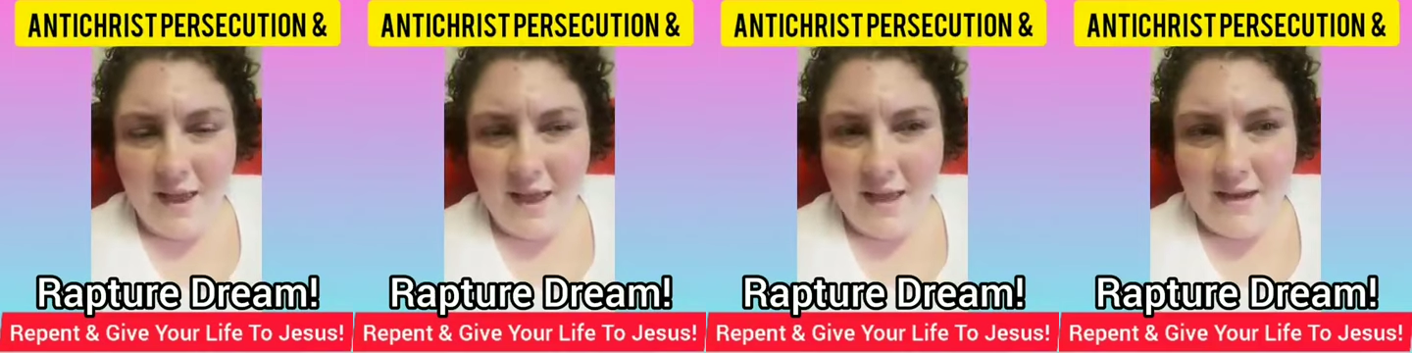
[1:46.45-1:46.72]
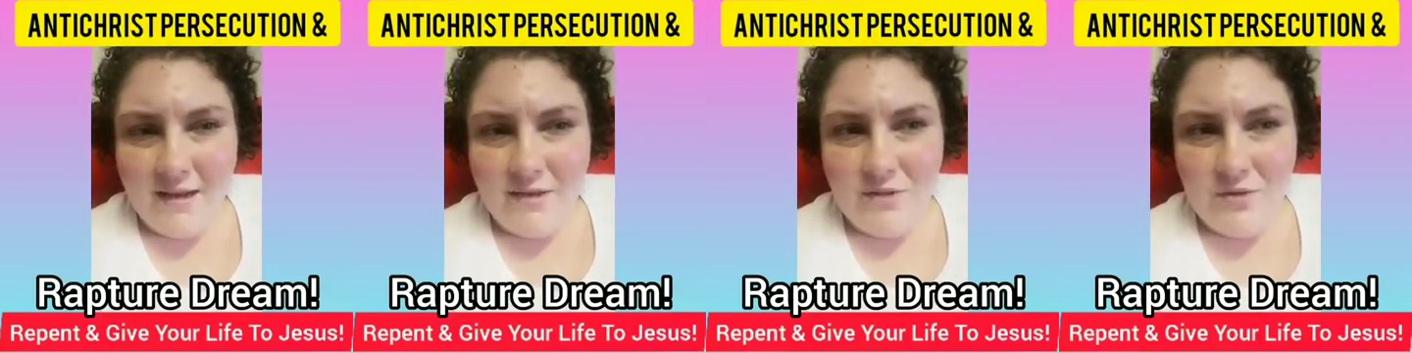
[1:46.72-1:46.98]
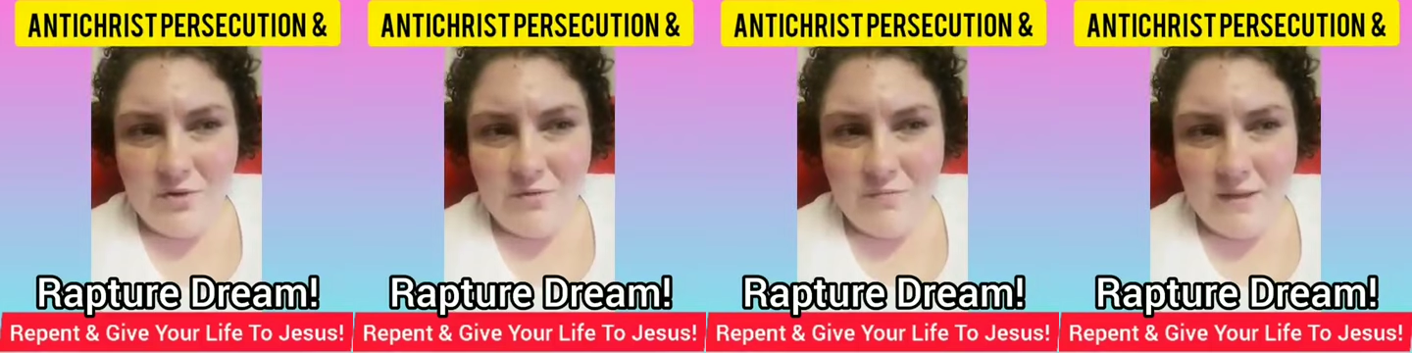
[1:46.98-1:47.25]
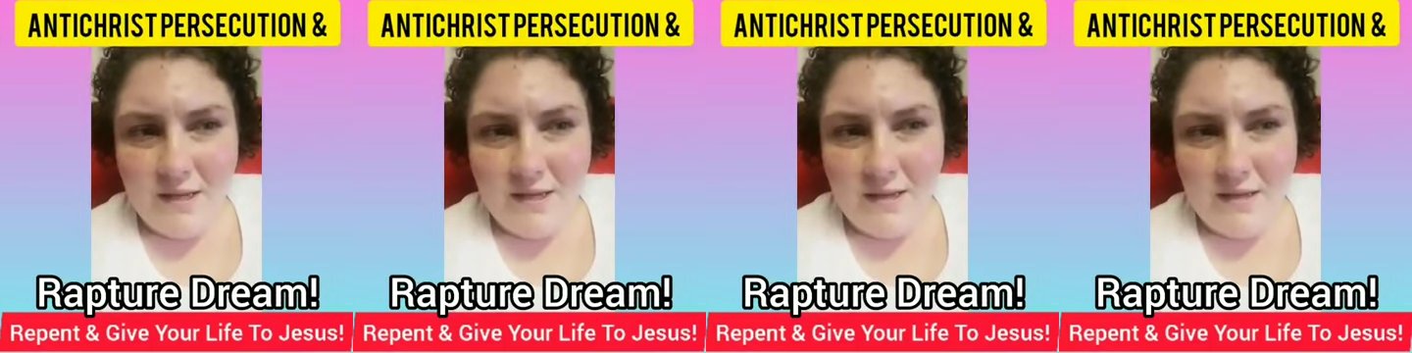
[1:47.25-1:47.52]
And he told
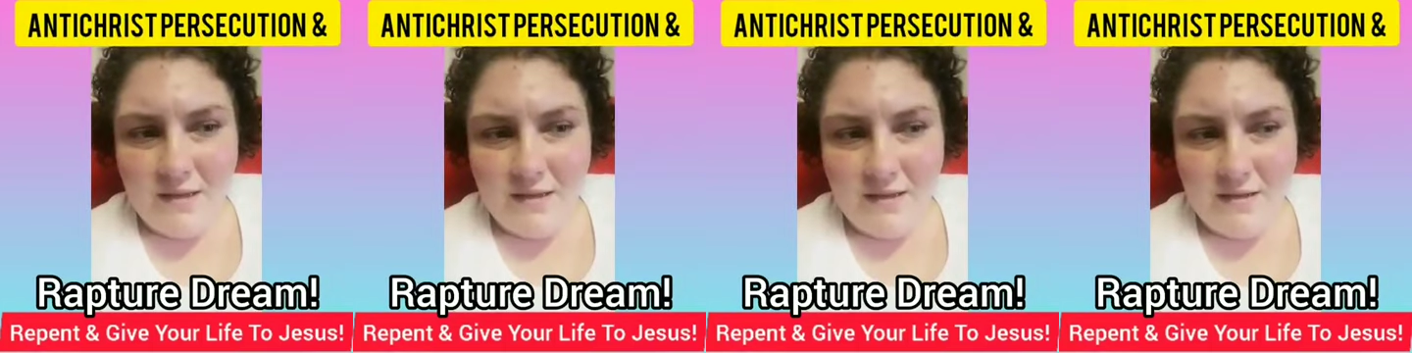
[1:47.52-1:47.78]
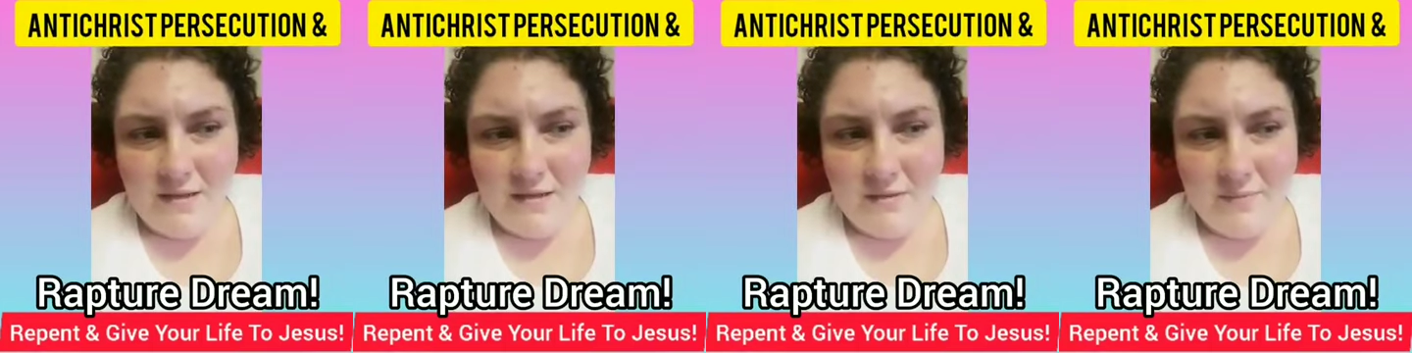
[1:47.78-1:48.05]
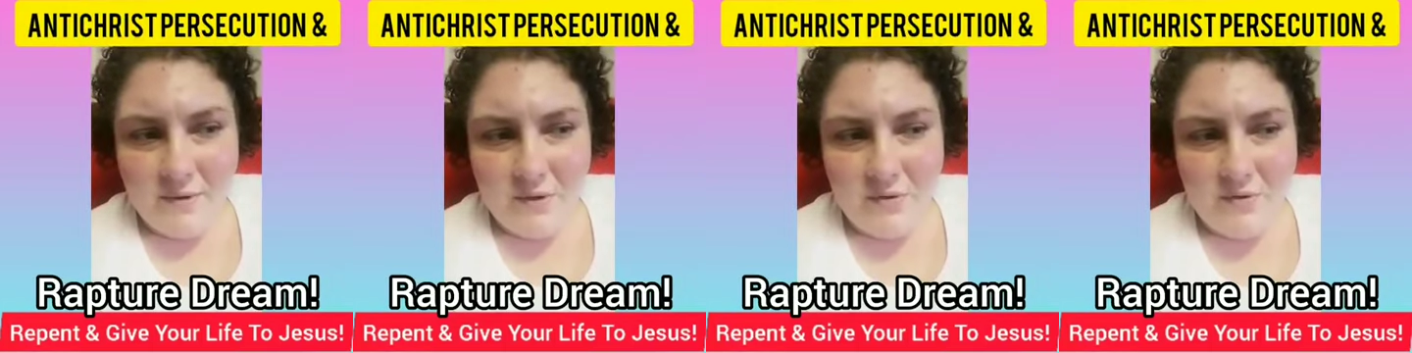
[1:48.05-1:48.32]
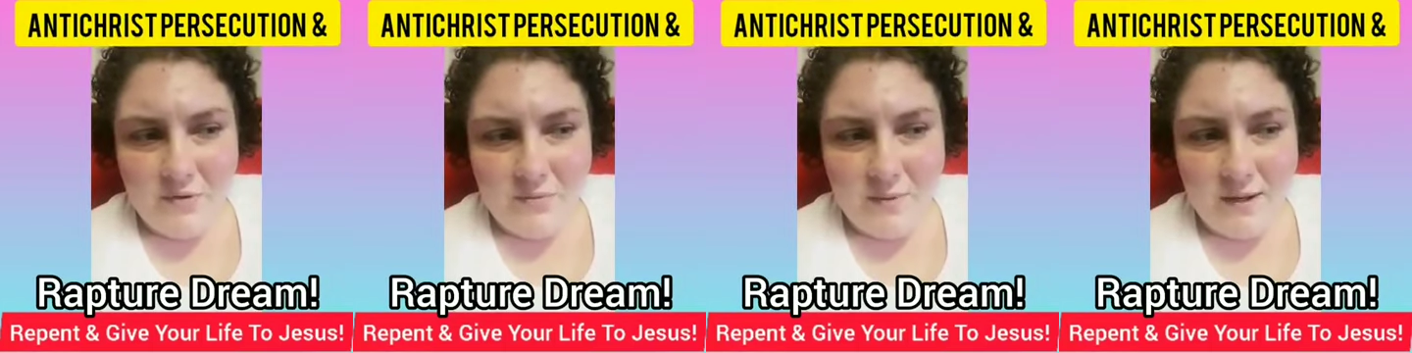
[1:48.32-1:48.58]
me
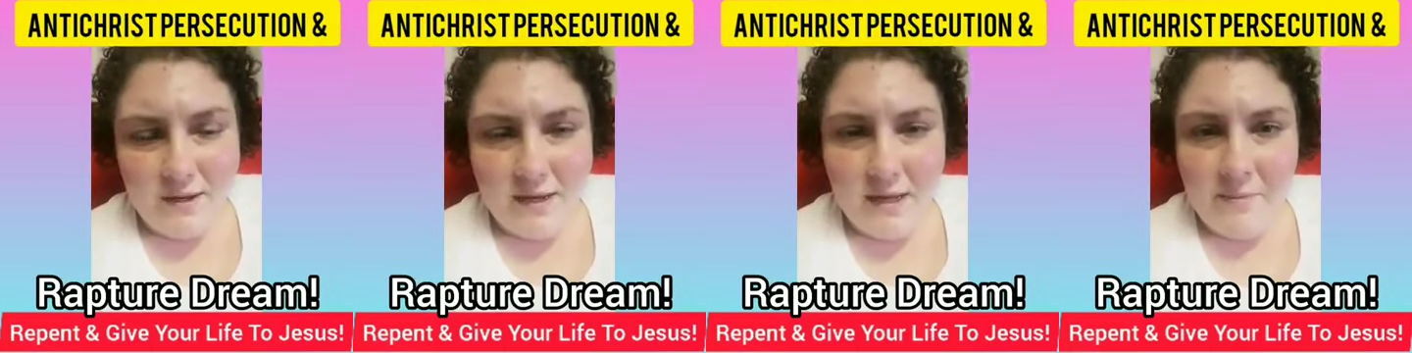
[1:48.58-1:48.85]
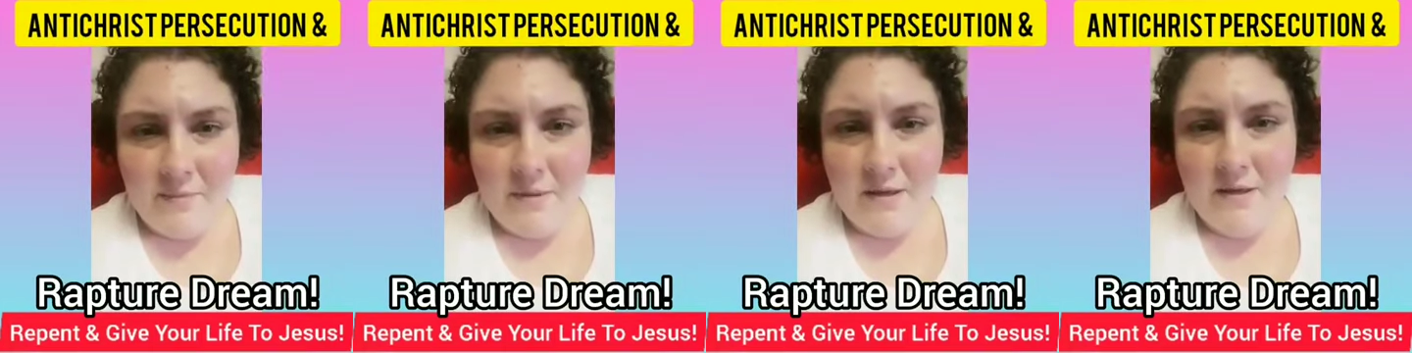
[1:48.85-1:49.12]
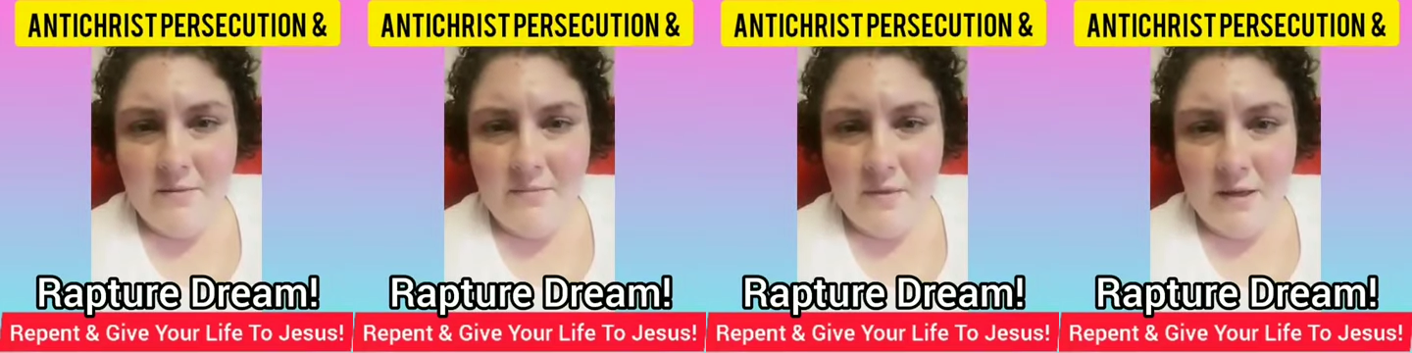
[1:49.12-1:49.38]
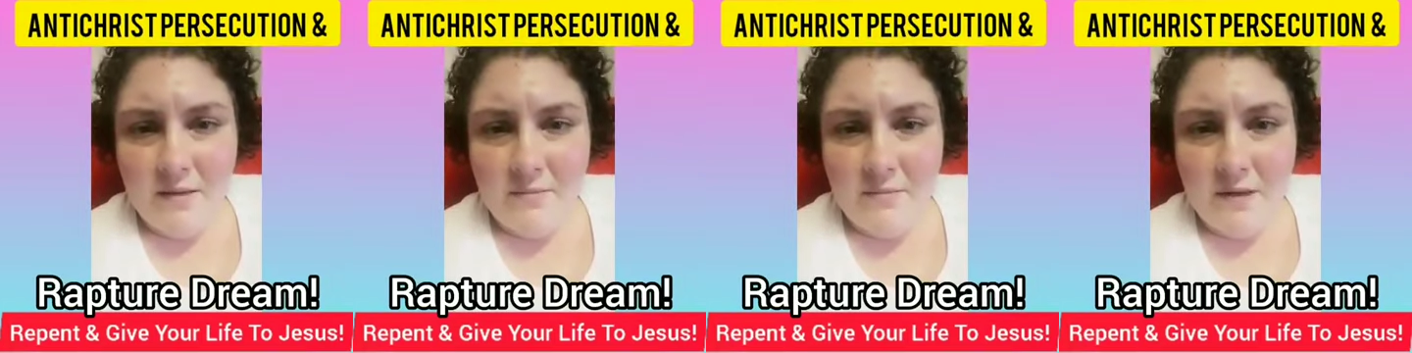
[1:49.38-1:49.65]
because one day my,
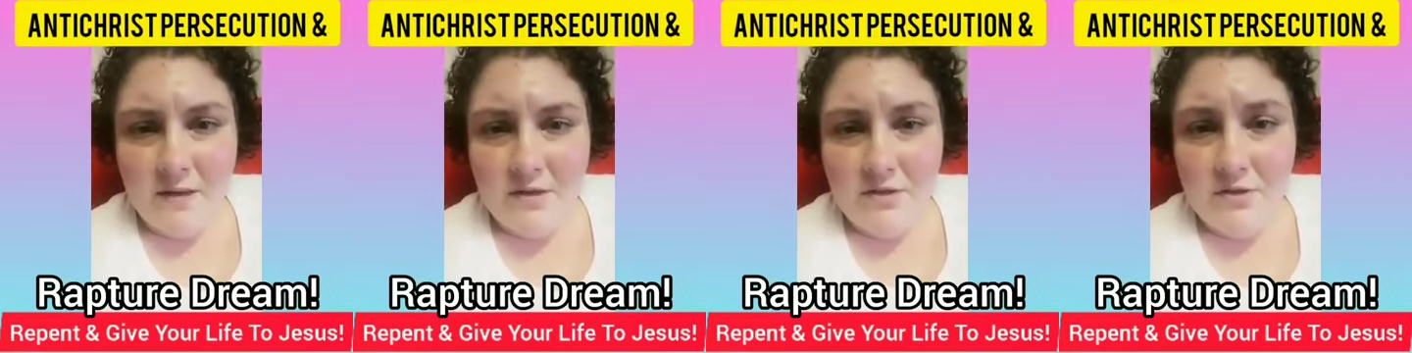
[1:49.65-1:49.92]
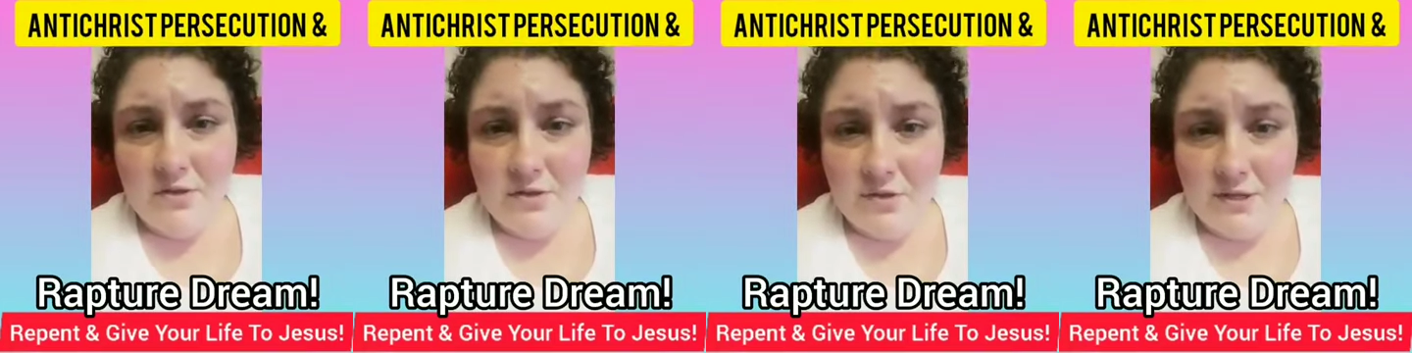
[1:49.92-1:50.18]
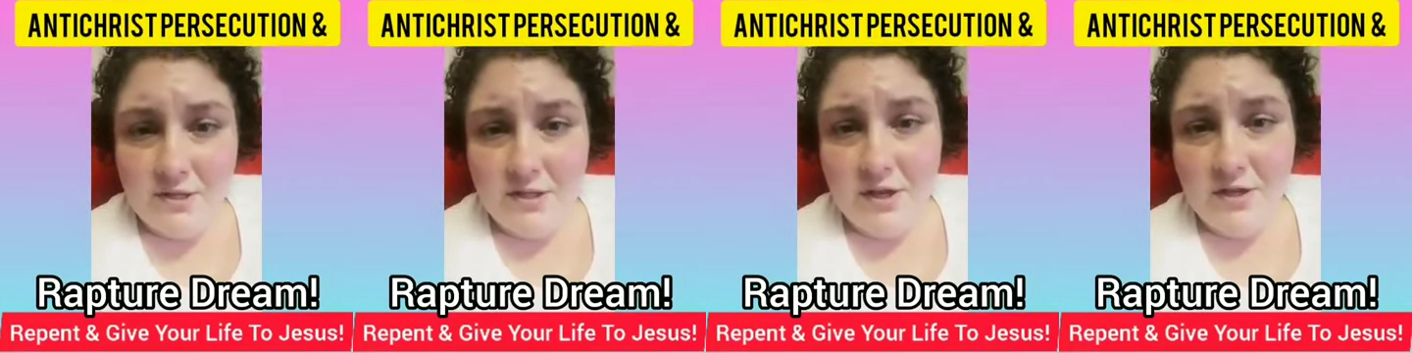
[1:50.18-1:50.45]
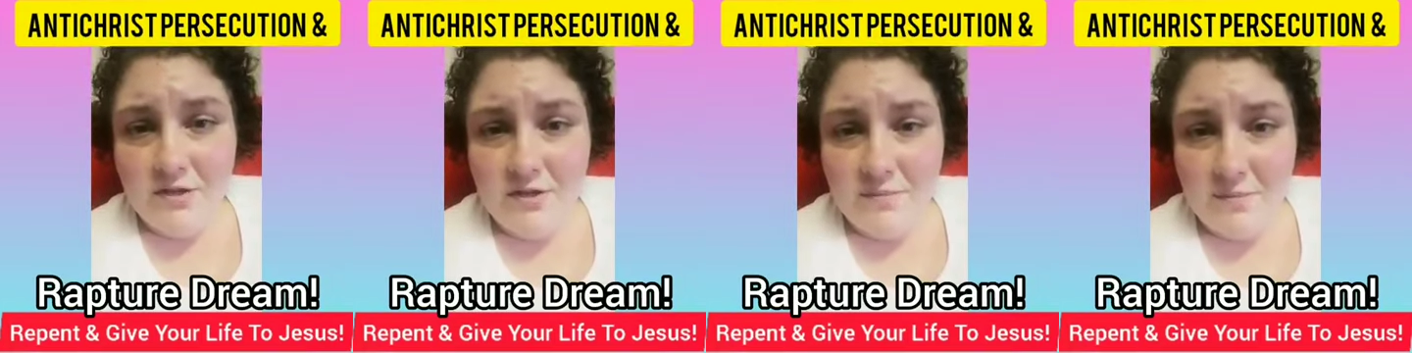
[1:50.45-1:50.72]
my, my children is
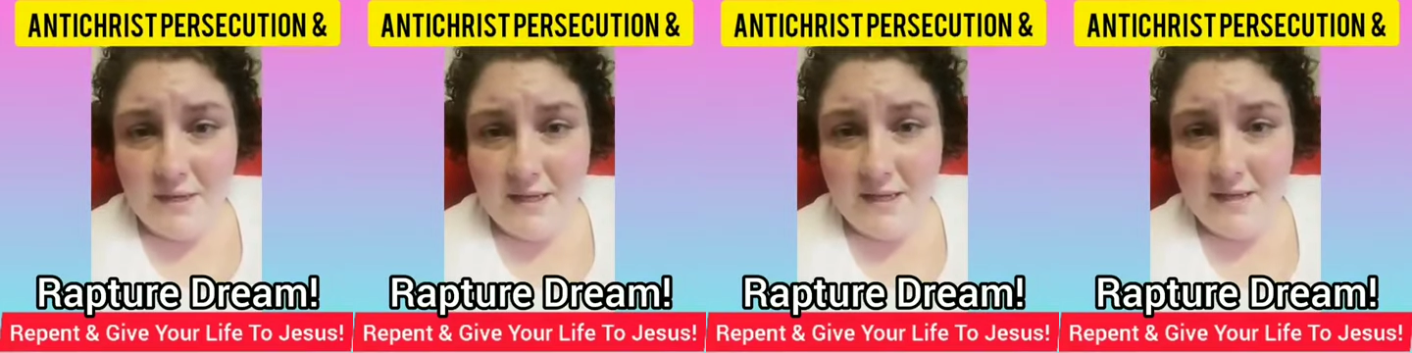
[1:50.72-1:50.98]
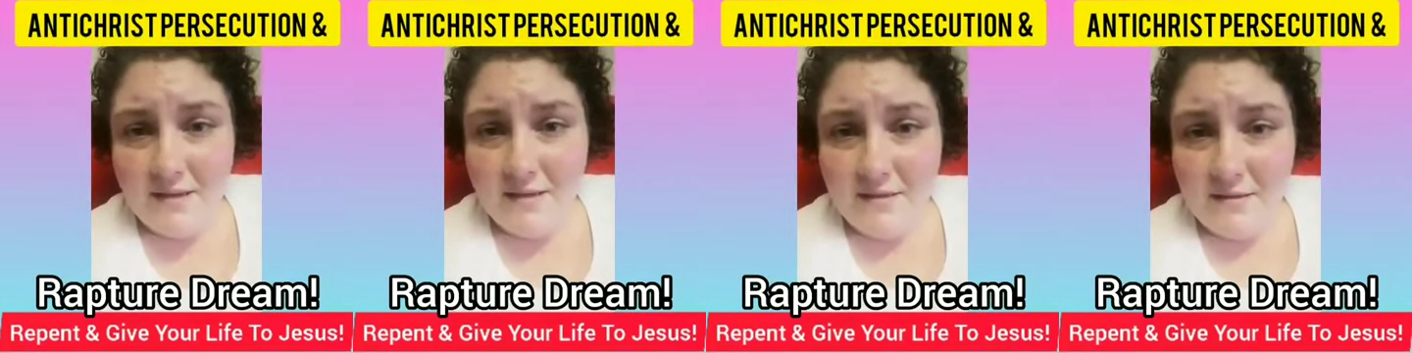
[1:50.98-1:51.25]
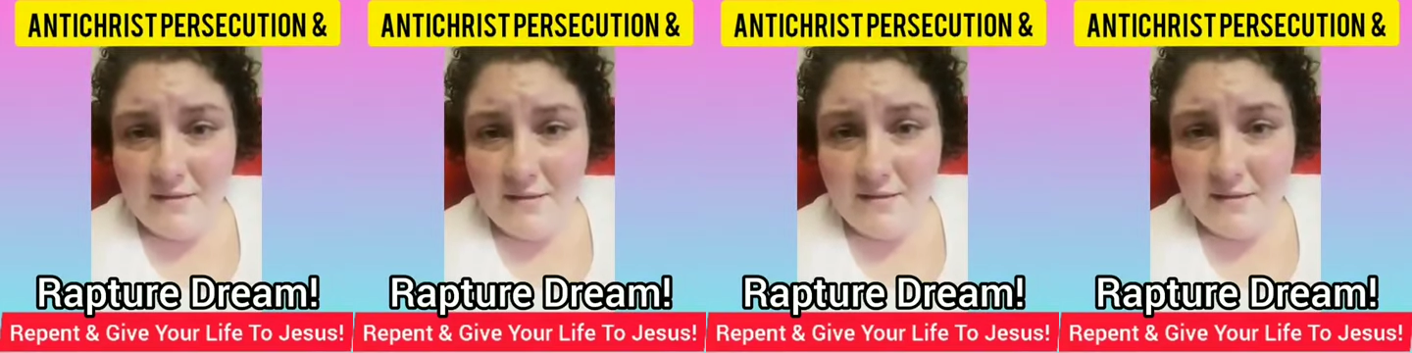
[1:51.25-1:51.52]
going to be here